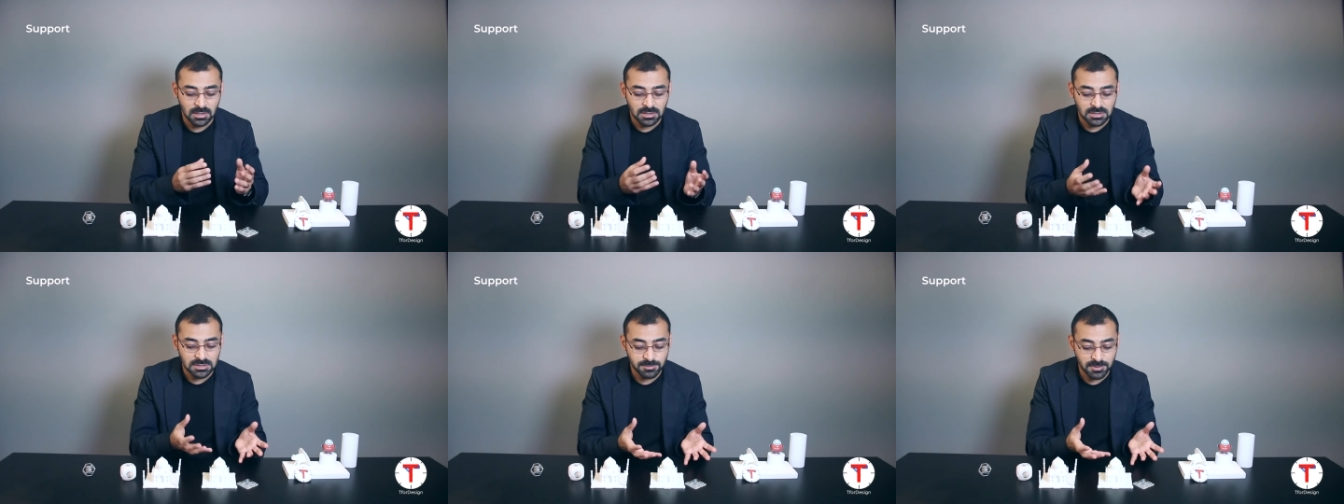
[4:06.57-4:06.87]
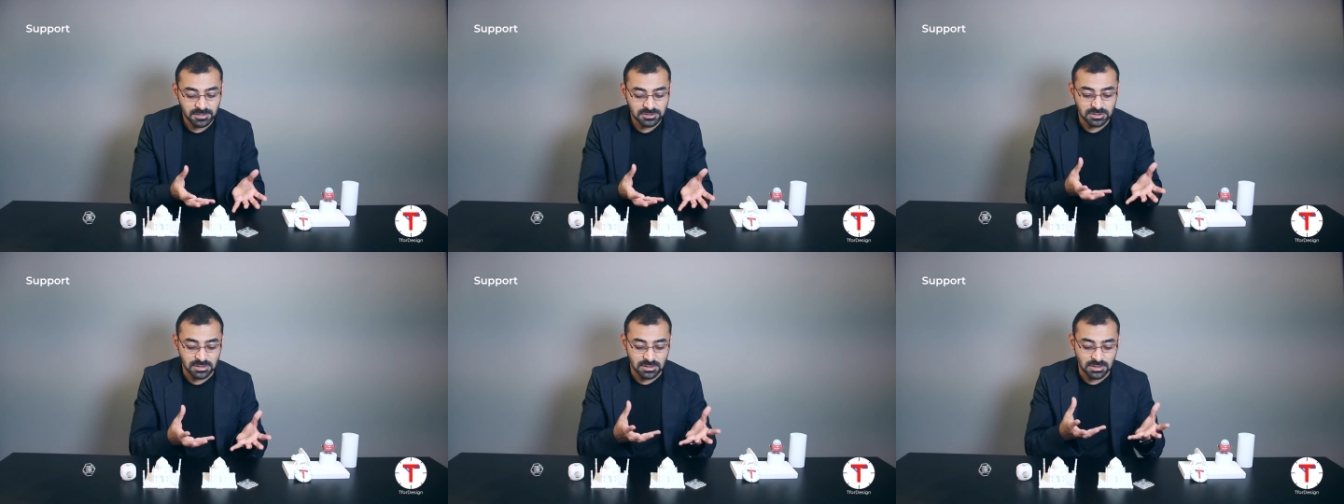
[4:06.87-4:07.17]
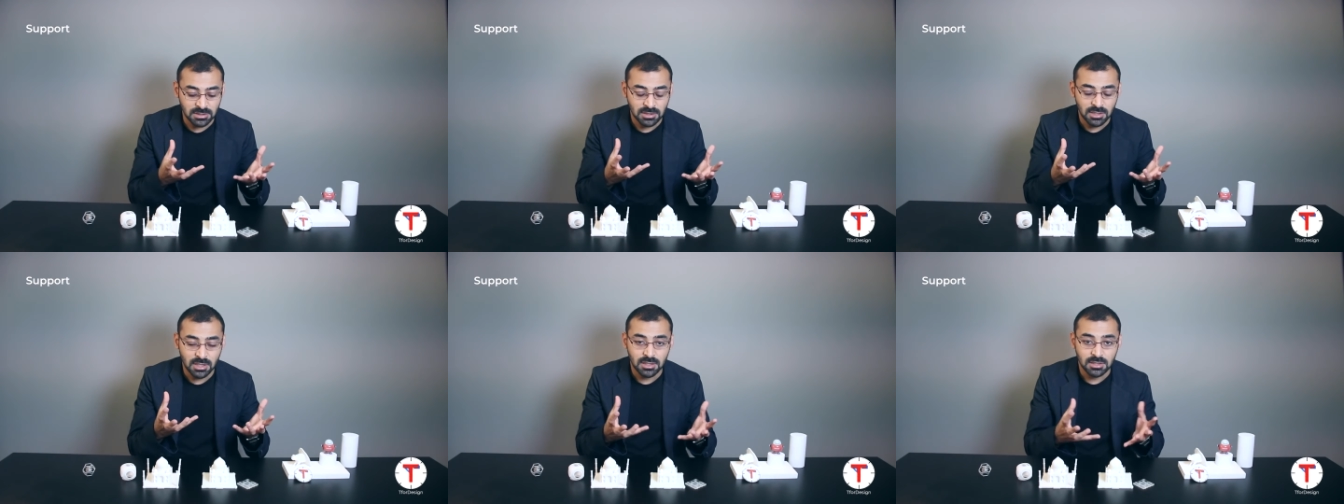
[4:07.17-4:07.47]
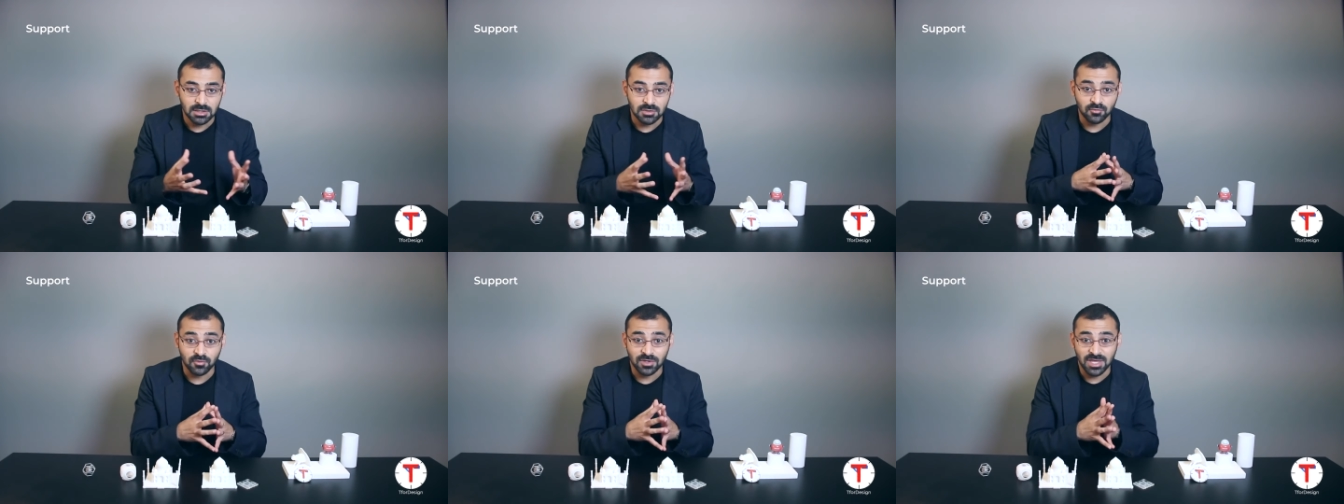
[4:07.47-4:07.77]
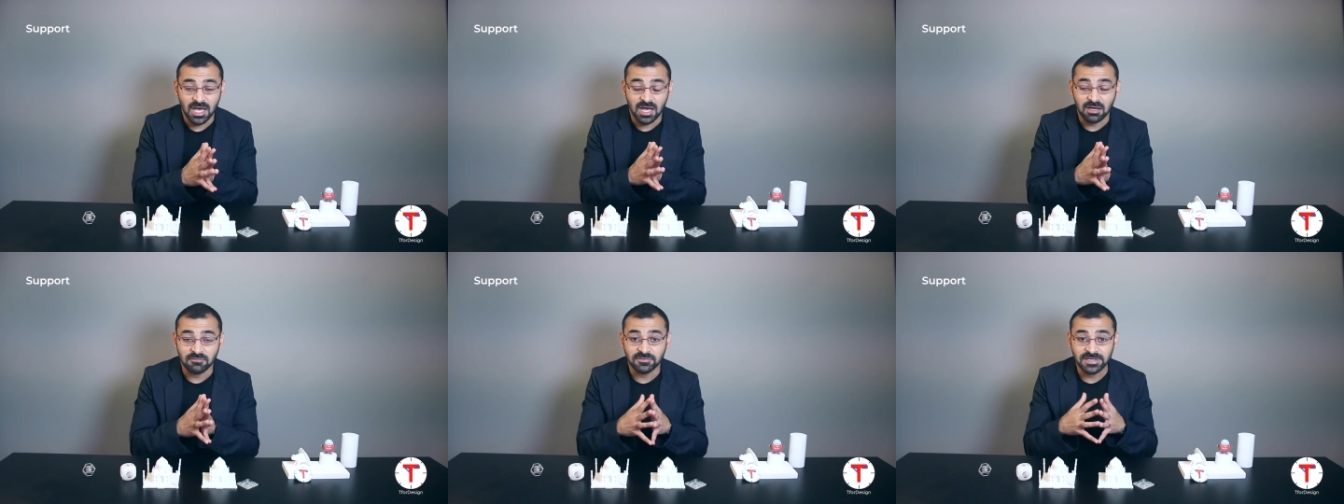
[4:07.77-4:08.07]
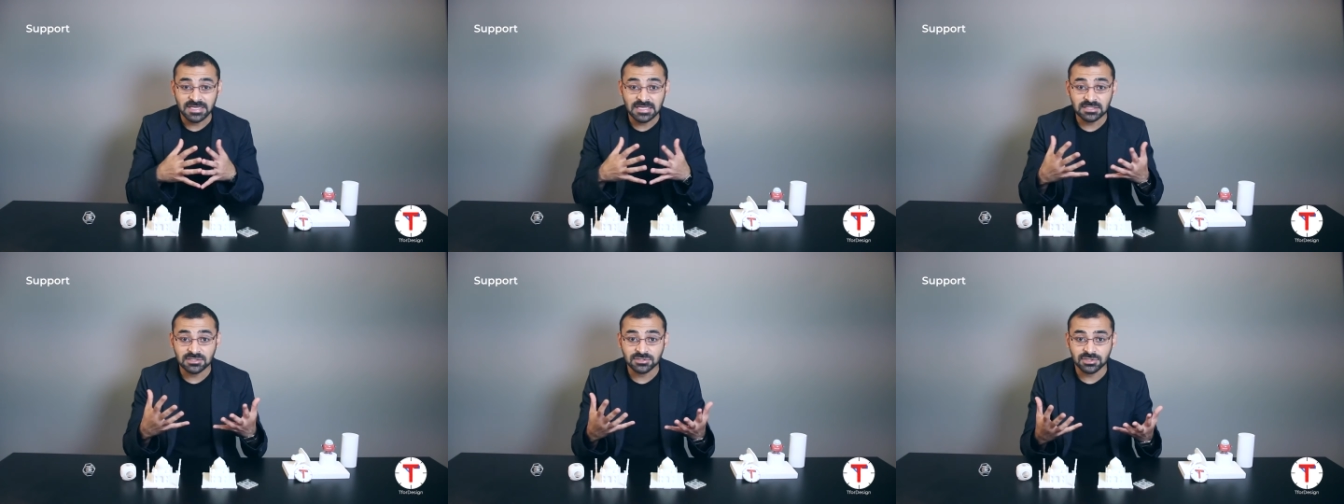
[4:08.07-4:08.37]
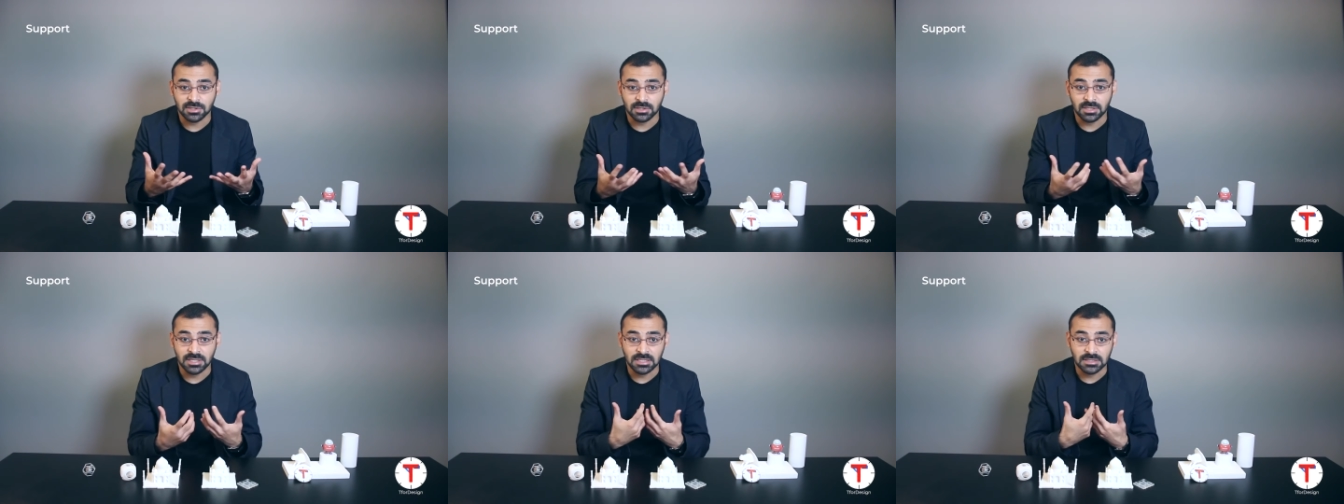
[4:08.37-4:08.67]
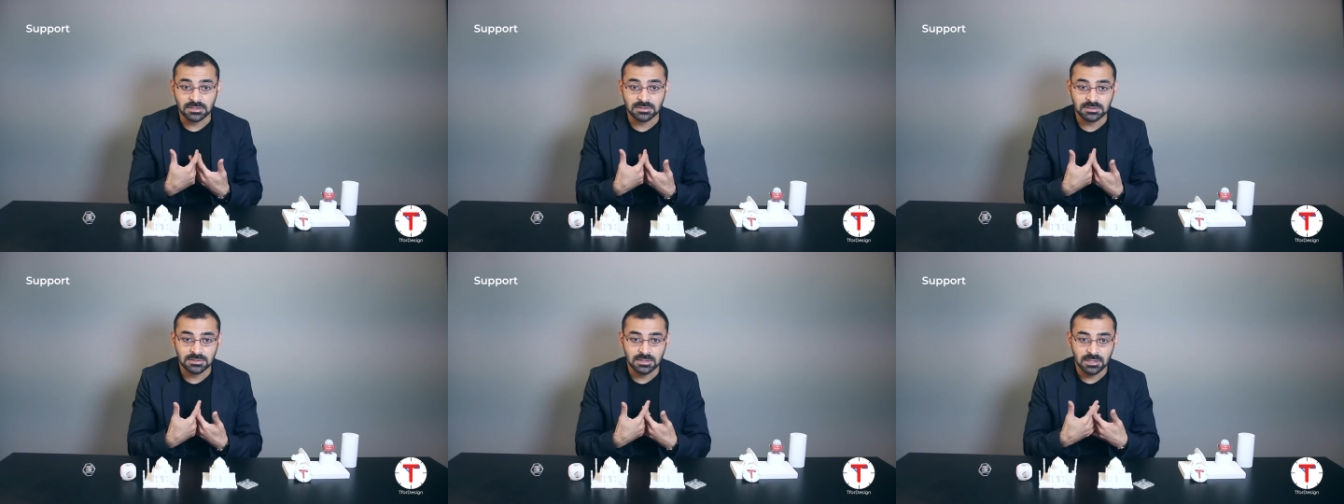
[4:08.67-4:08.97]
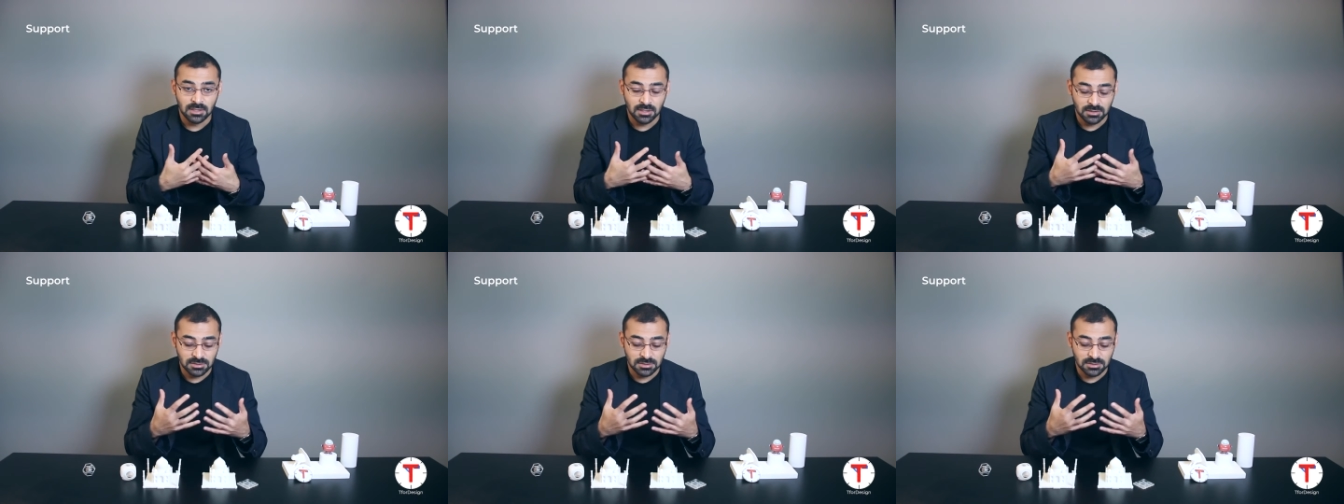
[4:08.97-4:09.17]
especially if we have interlinked